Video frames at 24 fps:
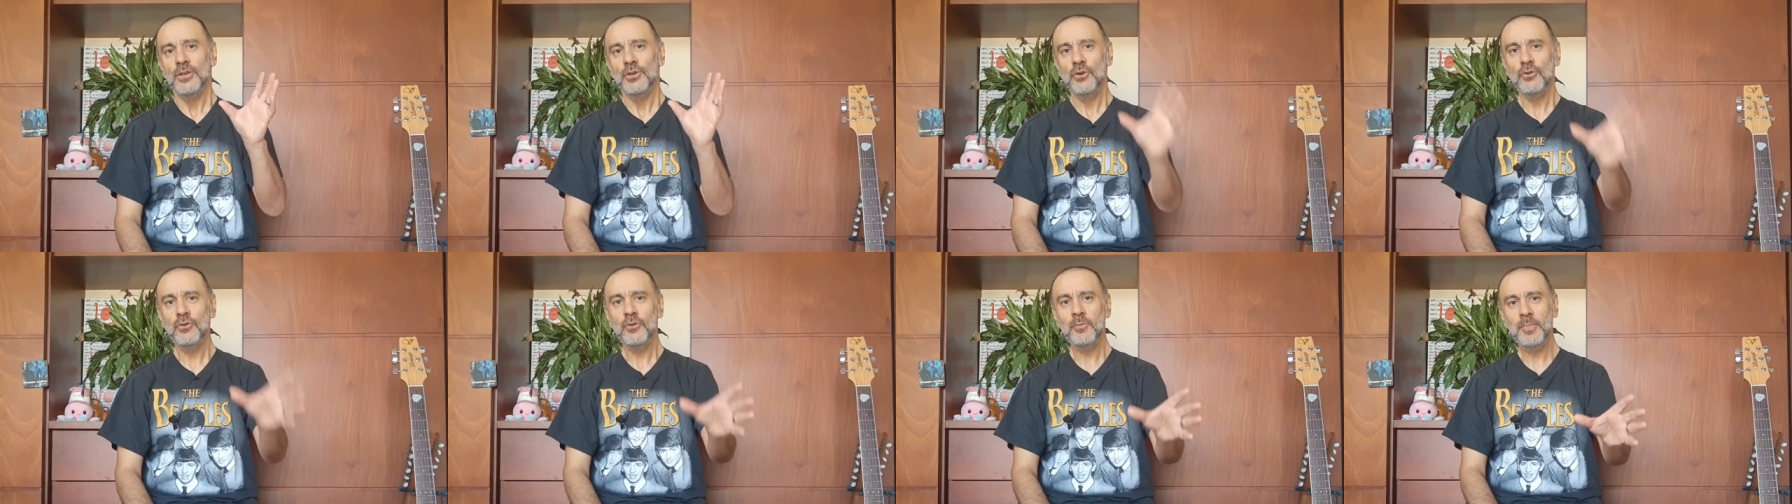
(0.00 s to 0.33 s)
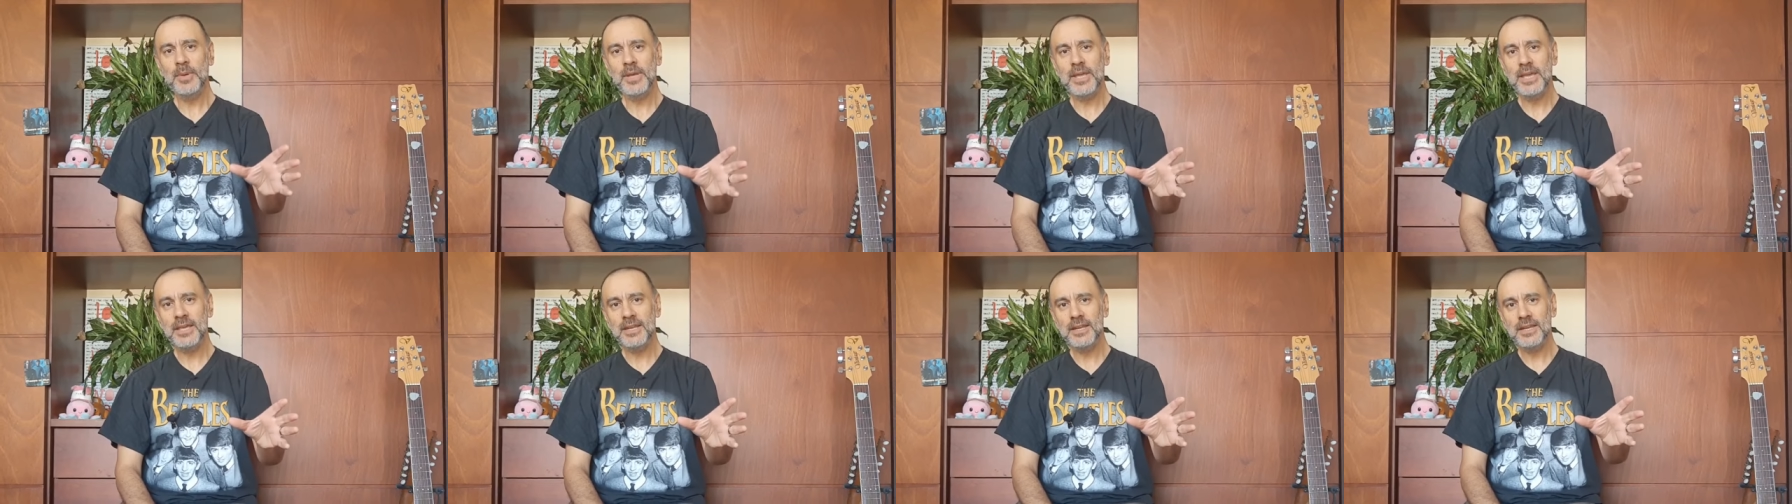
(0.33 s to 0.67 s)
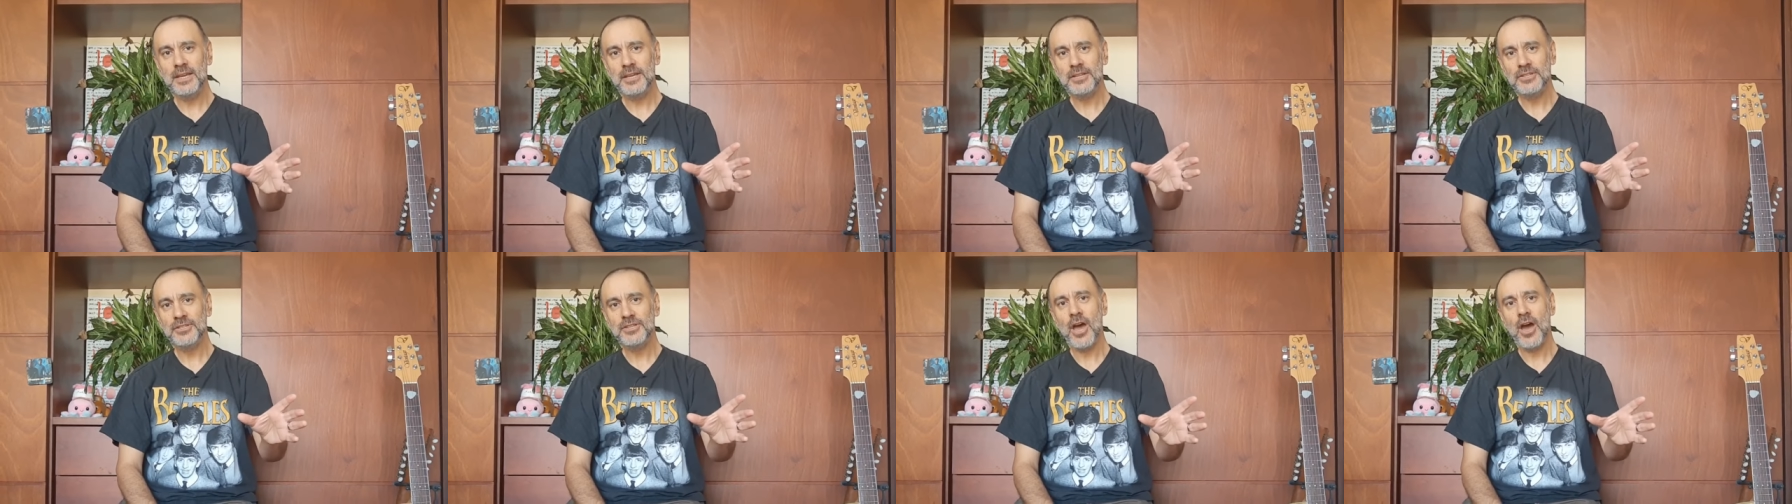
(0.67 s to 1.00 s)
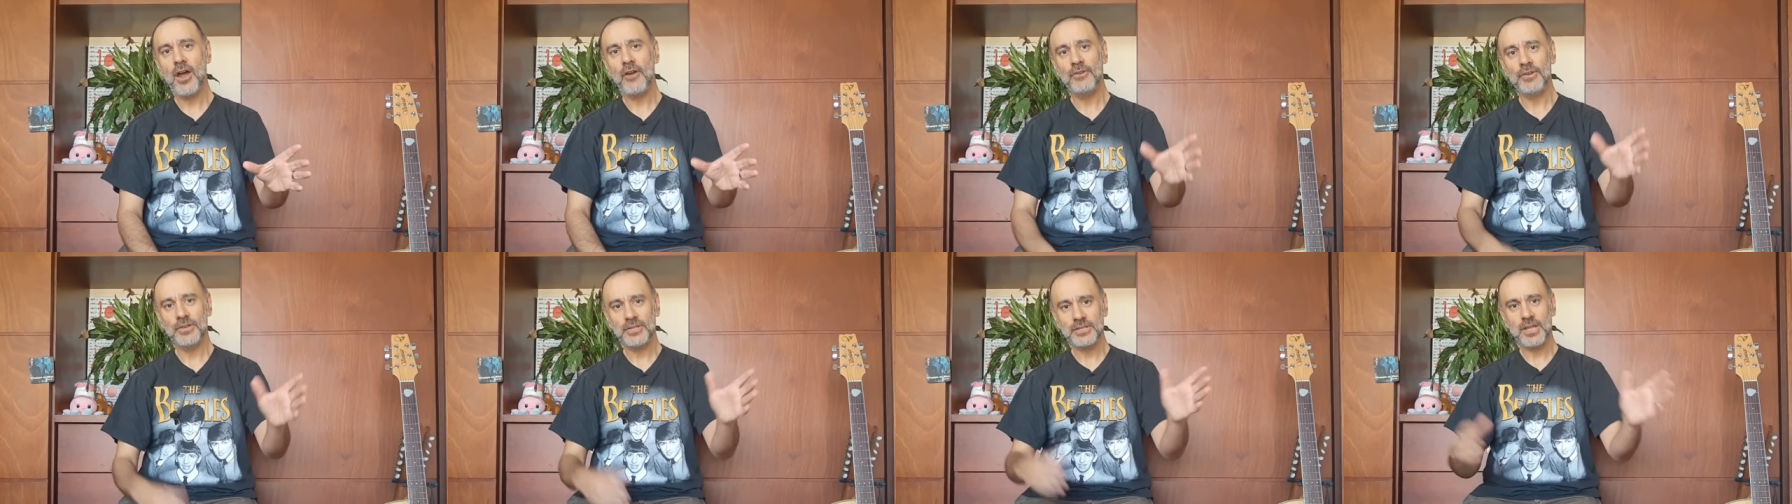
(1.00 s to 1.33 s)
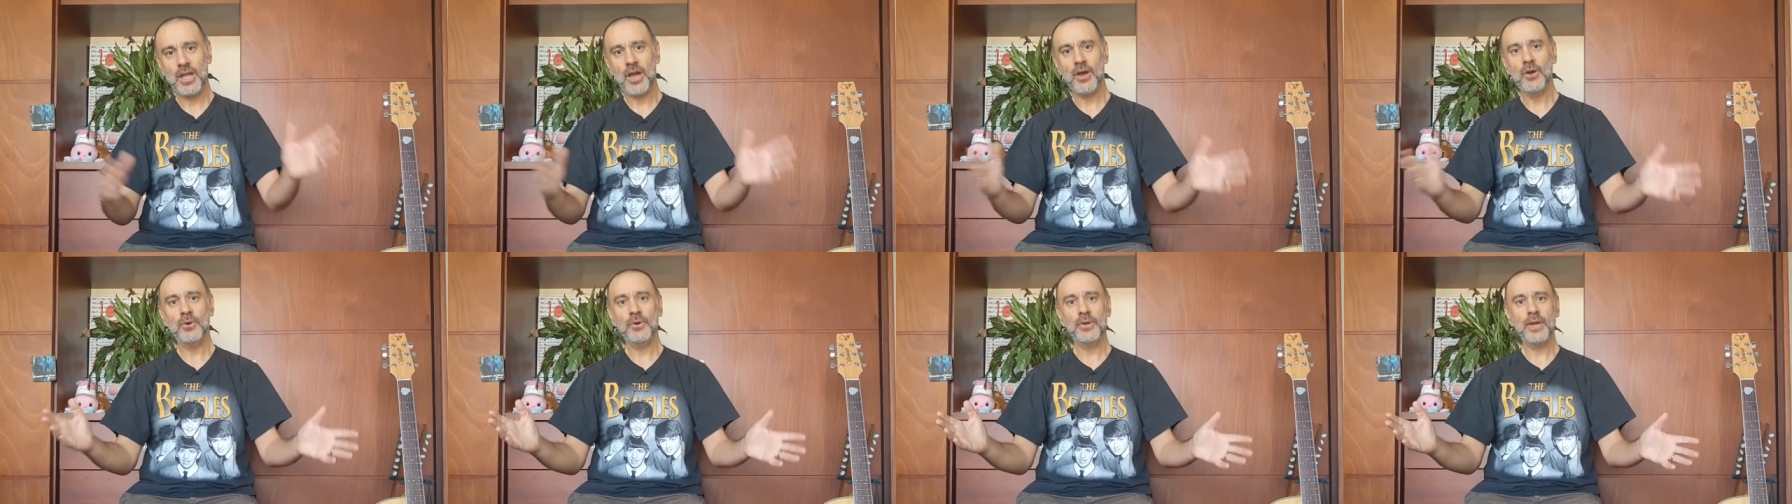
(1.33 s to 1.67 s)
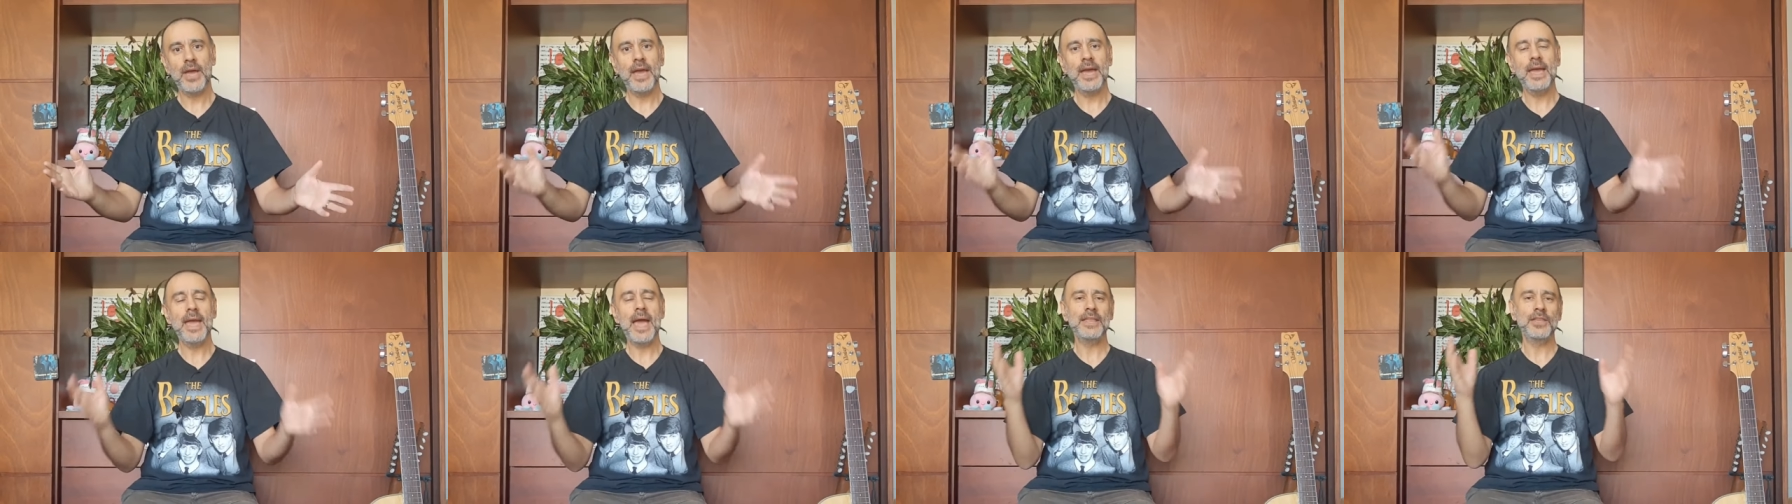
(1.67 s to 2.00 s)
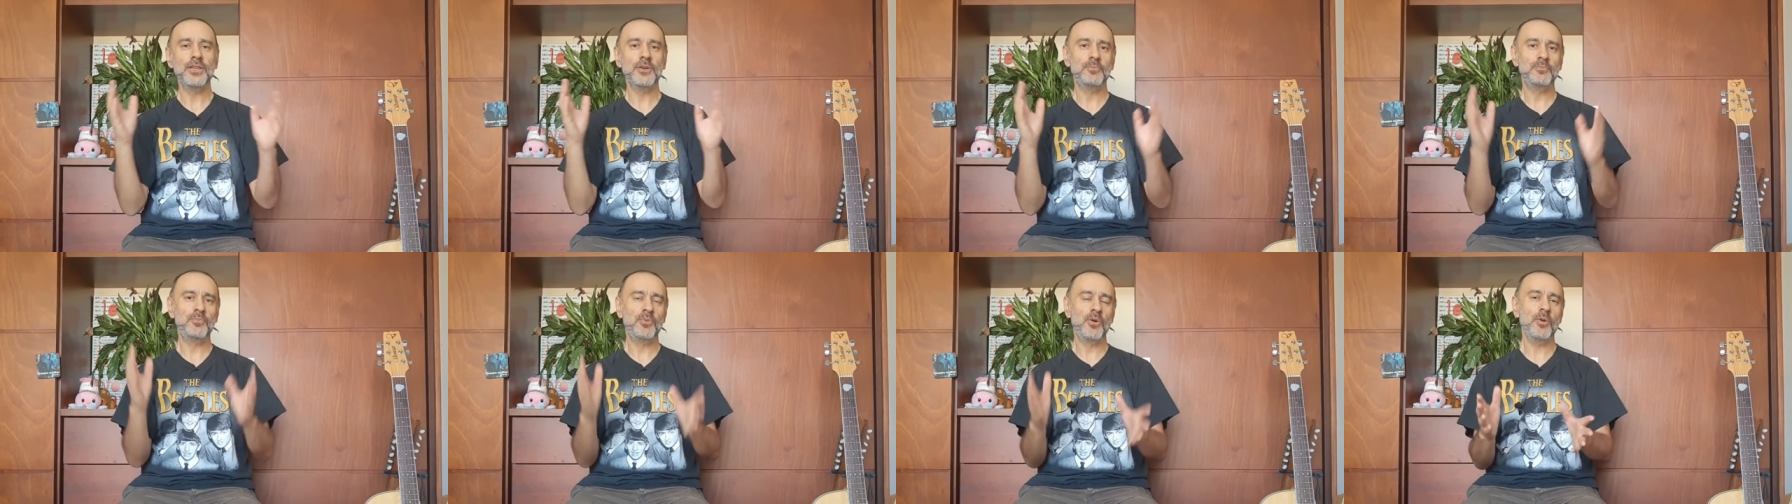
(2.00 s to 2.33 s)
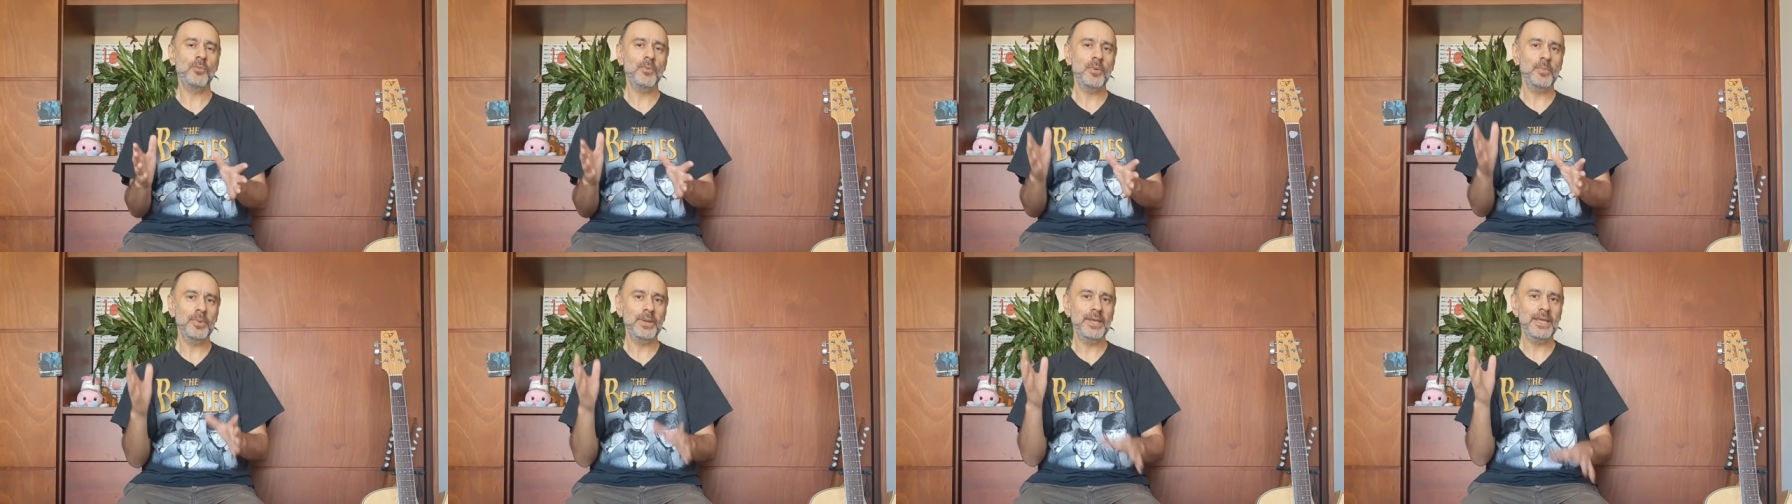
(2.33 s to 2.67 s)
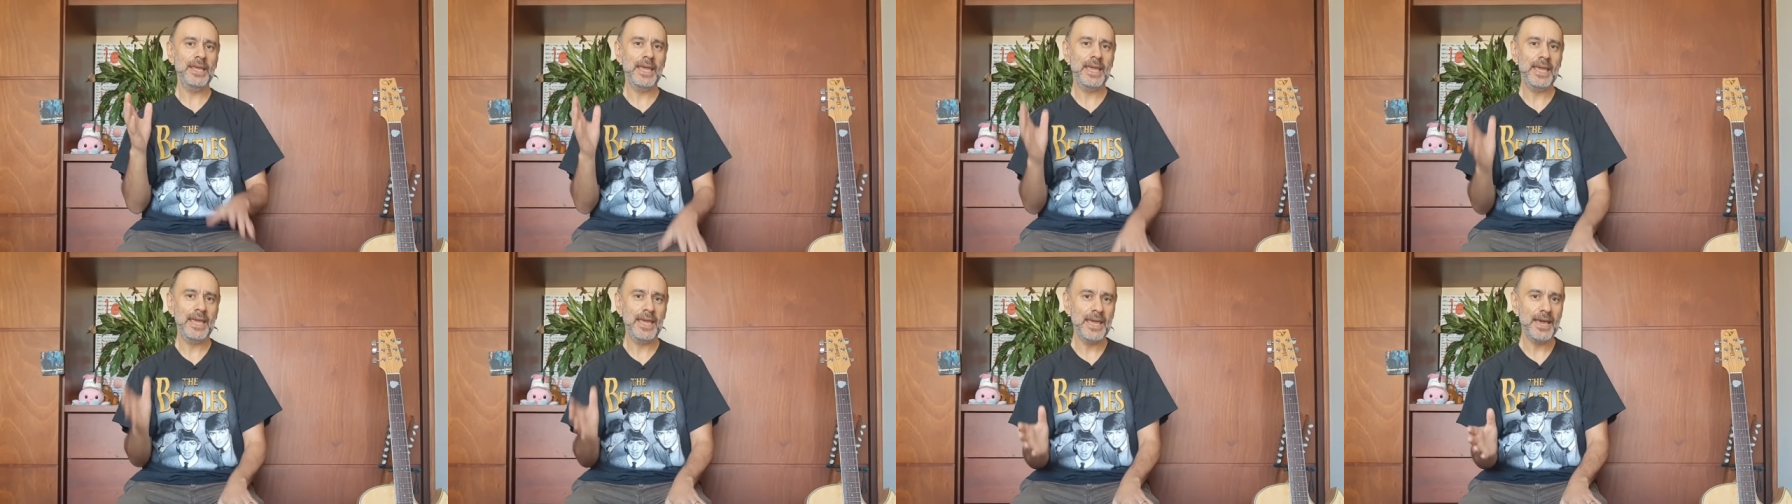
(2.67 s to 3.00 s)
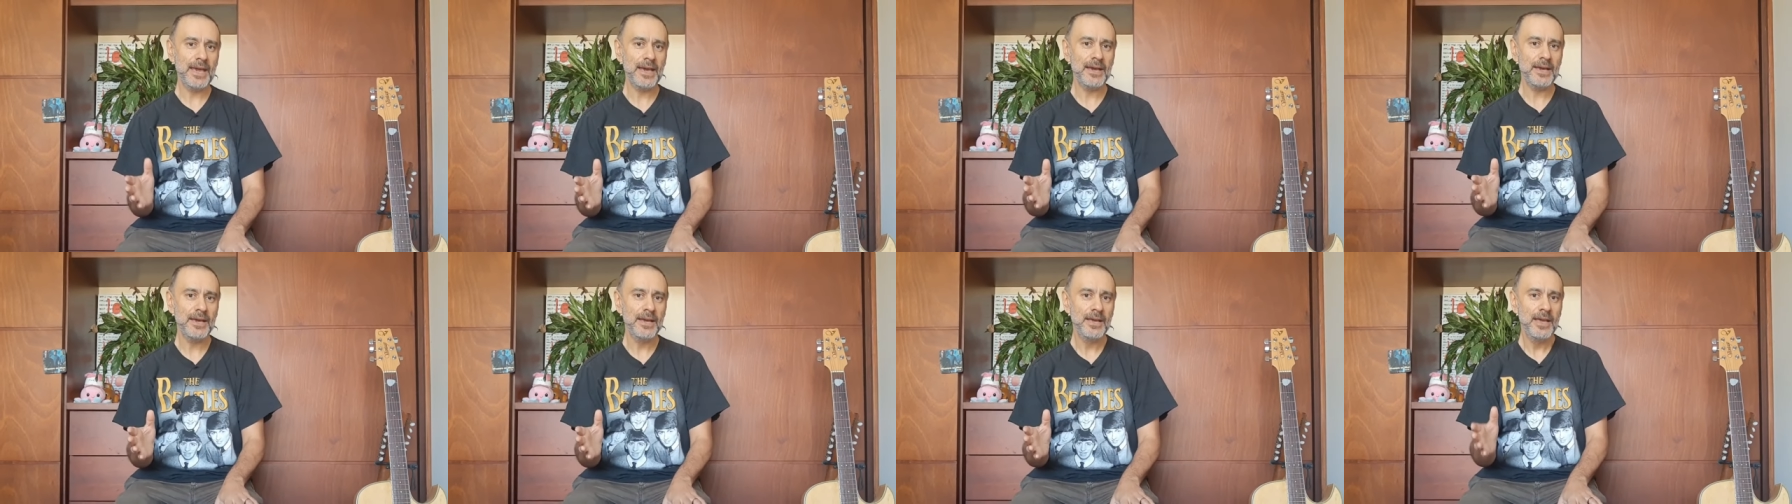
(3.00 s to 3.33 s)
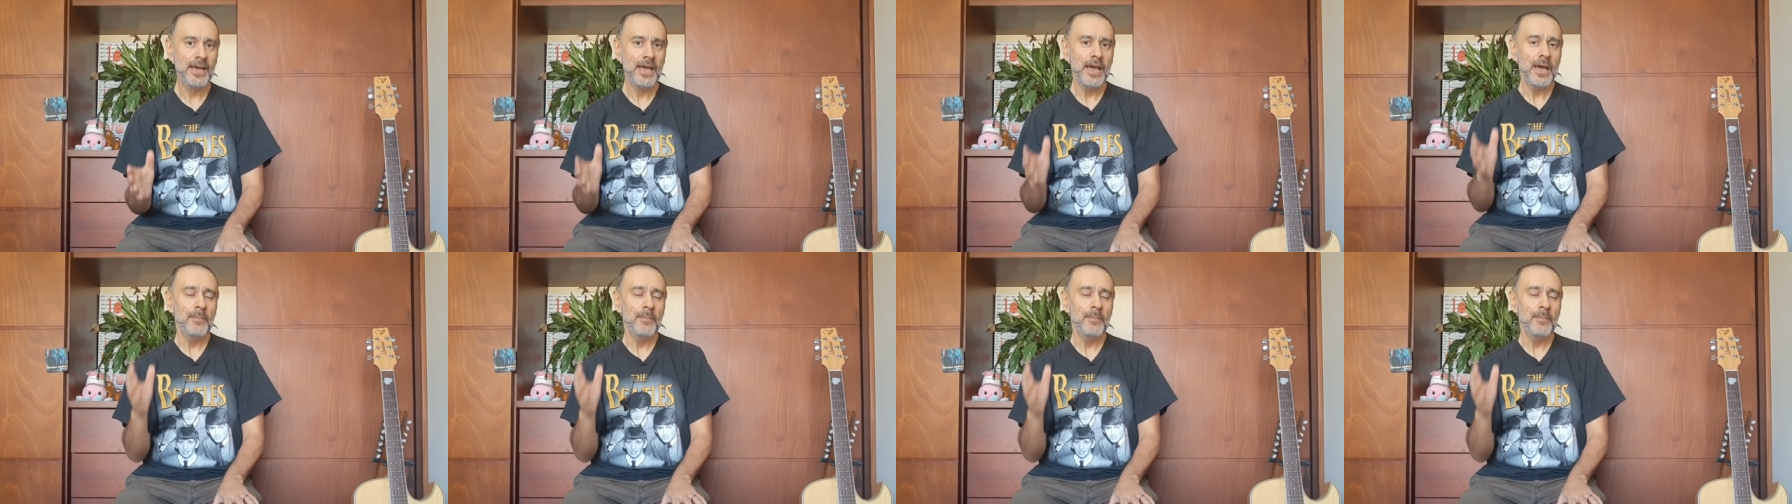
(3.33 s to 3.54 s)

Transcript: You're a beginner guitarist, okay, and you're probably here